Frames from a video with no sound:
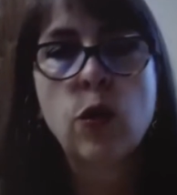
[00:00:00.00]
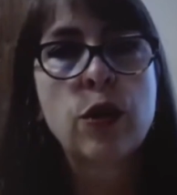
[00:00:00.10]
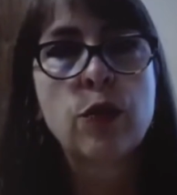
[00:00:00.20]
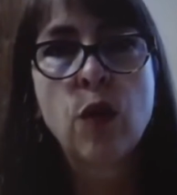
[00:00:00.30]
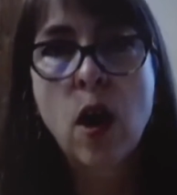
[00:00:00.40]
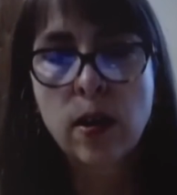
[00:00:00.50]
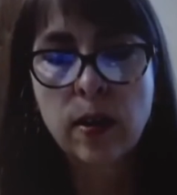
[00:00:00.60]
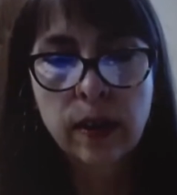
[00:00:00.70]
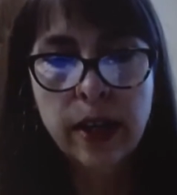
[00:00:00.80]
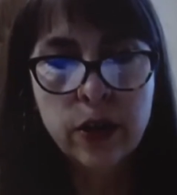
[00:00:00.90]
or
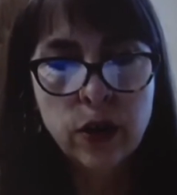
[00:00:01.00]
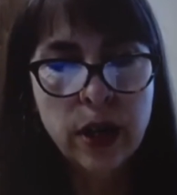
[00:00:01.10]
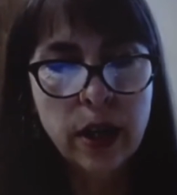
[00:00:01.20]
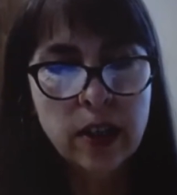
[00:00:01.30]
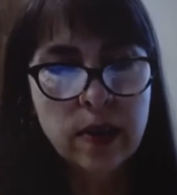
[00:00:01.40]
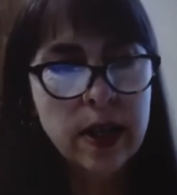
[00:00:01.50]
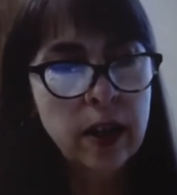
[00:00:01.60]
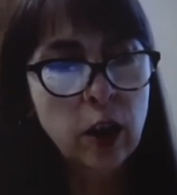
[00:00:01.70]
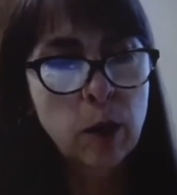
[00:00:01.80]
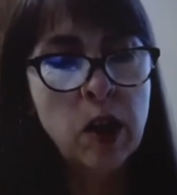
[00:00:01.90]
throttle internet
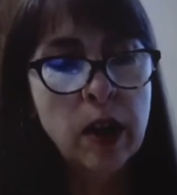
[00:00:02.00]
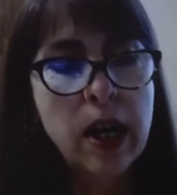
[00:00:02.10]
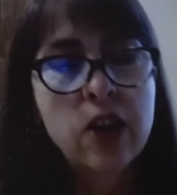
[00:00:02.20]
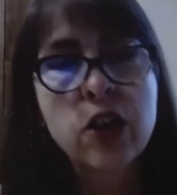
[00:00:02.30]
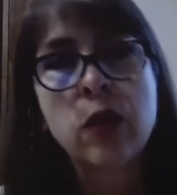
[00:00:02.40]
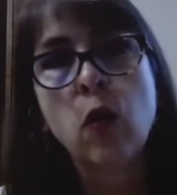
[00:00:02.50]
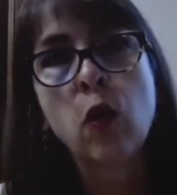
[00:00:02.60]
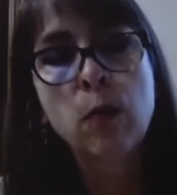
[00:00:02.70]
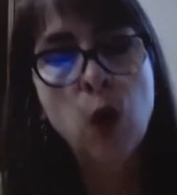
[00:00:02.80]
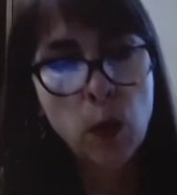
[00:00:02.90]
telecommunication
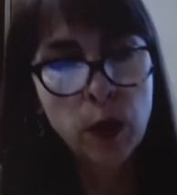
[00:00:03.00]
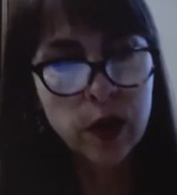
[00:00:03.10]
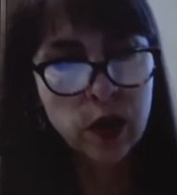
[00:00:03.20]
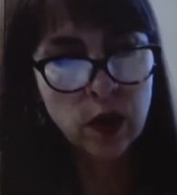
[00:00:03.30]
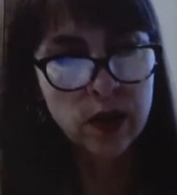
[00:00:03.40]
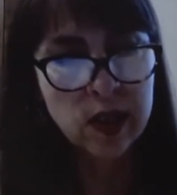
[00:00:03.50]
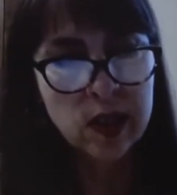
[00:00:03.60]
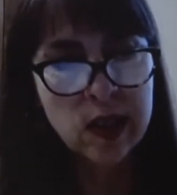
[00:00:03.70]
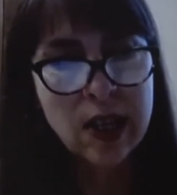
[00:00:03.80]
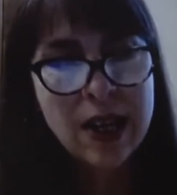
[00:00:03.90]
or mobile
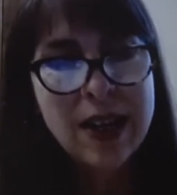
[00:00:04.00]
services